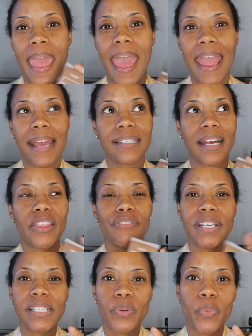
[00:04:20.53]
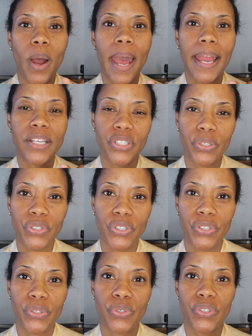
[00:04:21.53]
And the reason why I chose to
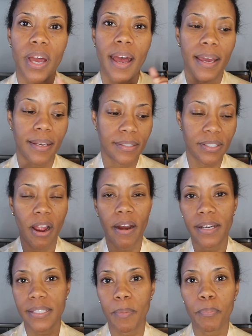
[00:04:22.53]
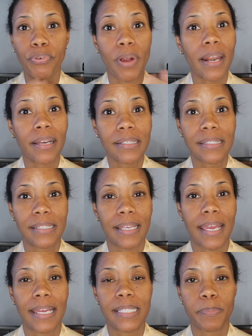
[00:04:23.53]
use the Tarte products
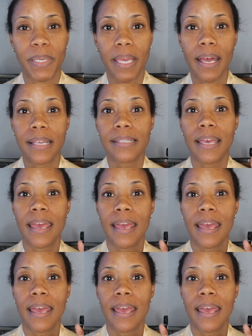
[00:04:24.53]
today is because